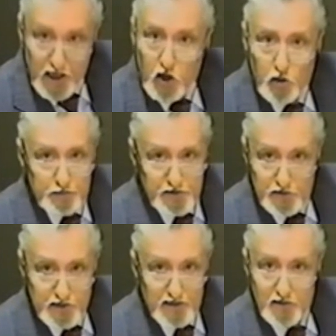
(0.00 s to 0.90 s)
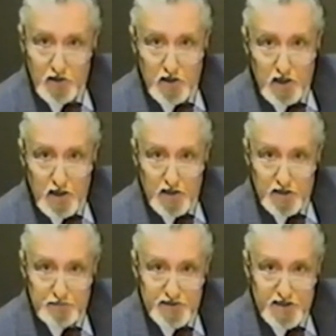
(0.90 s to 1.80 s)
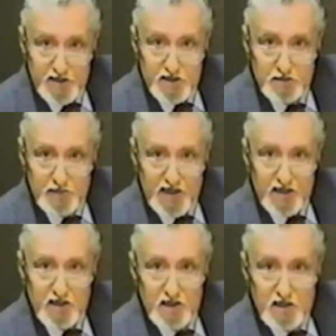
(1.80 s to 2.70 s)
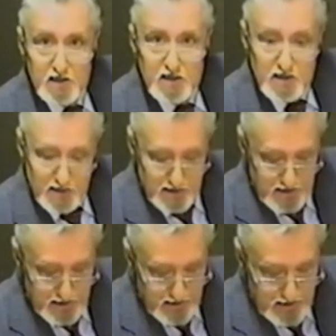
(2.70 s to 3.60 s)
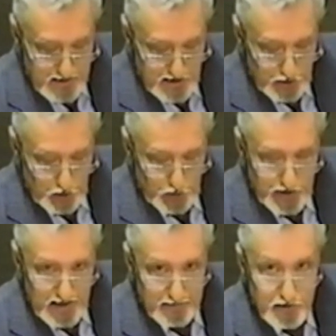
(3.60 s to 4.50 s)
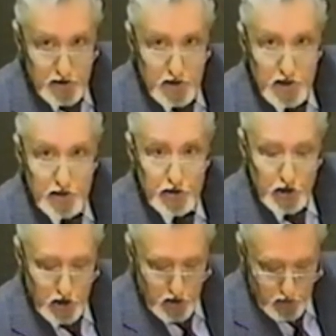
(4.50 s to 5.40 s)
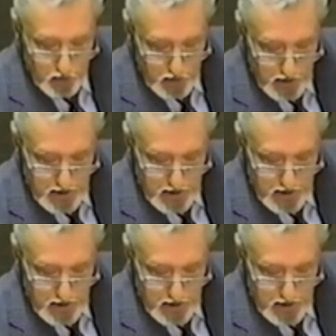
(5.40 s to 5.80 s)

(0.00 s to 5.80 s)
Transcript: I hope you never are in a position to make it. You never know